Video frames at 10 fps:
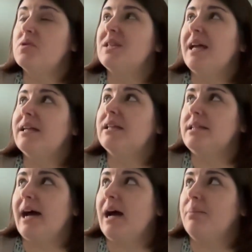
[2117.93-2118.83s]
most
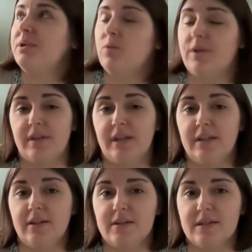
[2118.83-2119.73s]
likely to happen
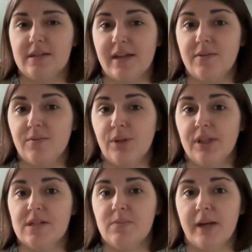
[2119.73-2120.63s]
within, say,
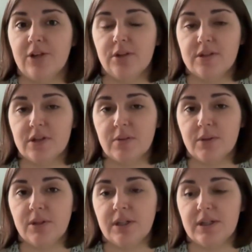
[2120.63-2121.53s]
really specialist
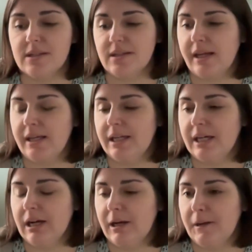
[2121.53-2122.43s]
communities.
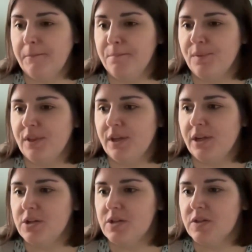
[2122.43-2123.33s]
Like
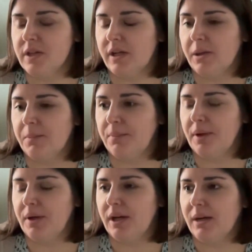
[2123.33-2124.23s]
there's
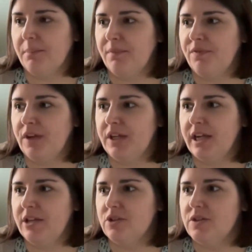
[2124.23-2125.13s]
some
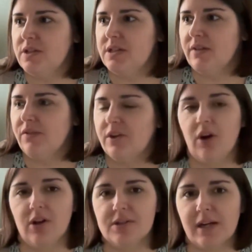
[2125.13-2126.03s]
funding agencies that
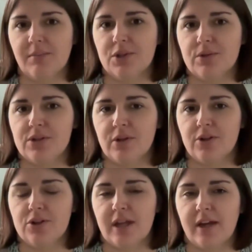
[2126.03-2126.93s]
fund Alzheimer's
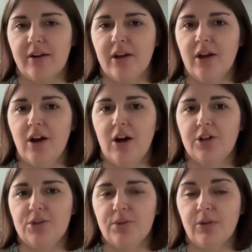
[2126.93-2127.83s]
research that
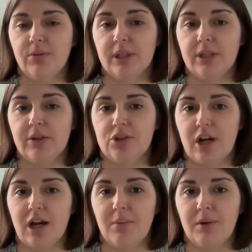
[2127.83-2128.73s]
are doing a really good
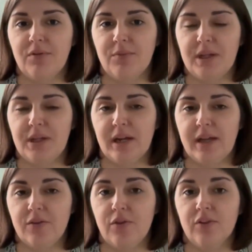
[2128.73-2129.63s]
job of
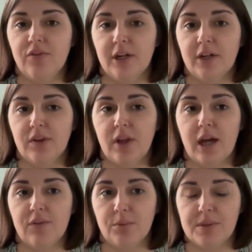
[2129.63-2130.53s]
being at the forefront of a
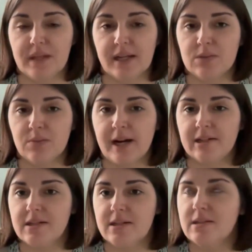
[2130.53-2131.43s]
lot of open science
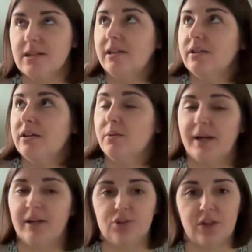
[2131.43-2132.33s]
practices, like the
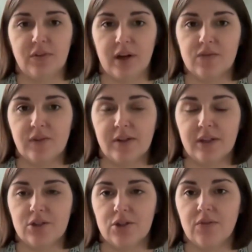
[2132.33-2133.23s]
Michael J. Fox
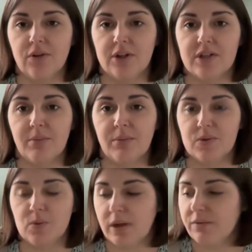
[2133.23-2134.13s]
Foundation, for
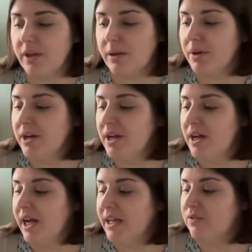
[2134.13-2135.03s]
example, is one of them.
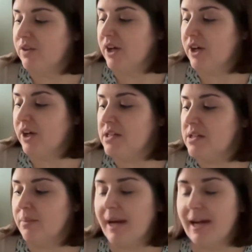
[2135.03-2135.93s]
I could very
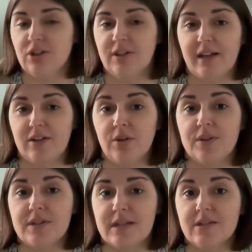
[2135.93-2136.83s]
easily imagine that,
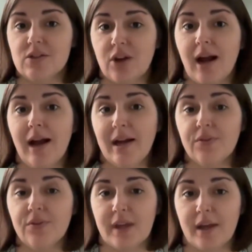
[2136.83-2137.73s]
the stakes are
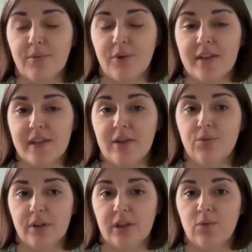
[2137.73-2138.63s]
high for them, right? They
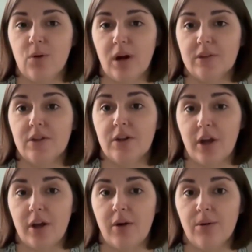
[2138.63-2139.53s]
really want to
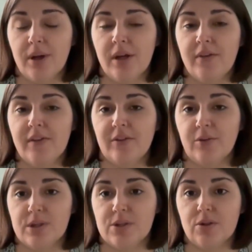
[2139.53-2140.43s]
know
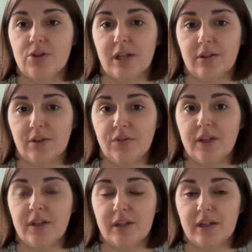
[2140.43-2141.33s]
that the research that they're
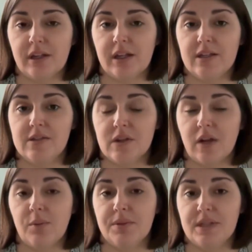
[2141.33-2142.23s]
funding is
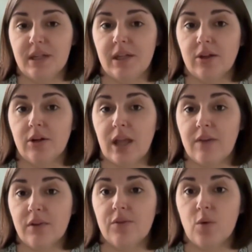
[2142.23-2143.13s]
of a particular
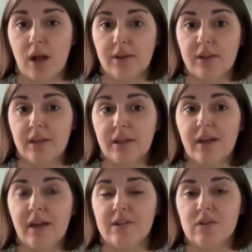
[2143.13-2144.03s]
level of
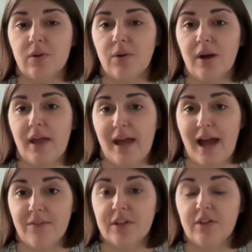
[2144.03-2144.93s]
quality. And so
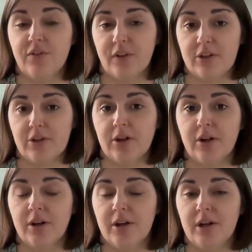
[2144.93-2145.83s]
having the
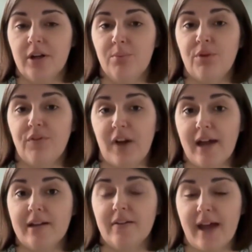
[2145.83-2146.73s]
funder
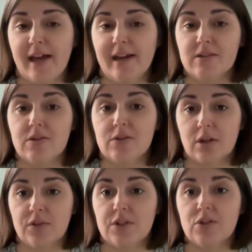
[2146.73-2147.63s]
provide that as a
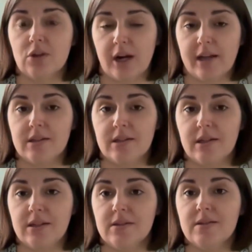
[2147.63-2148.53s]
service to
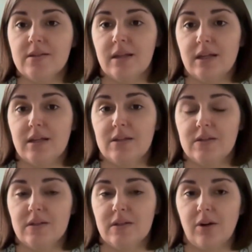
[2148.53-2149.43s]
grantees
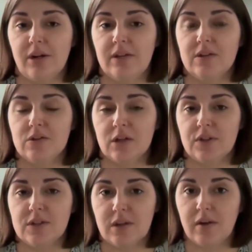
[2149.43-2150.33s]
is, in the
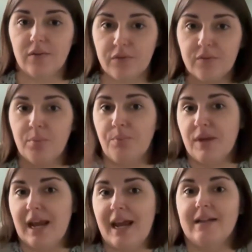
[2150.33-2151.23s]
service of
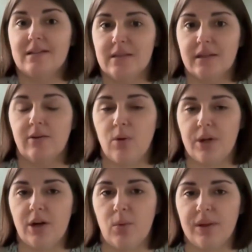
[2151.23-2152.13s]
enhancing,
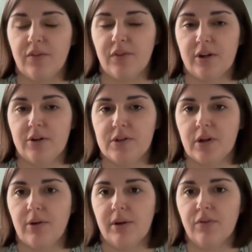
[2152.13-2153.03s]
what the funder
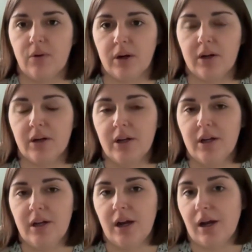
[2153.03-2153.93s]
is going for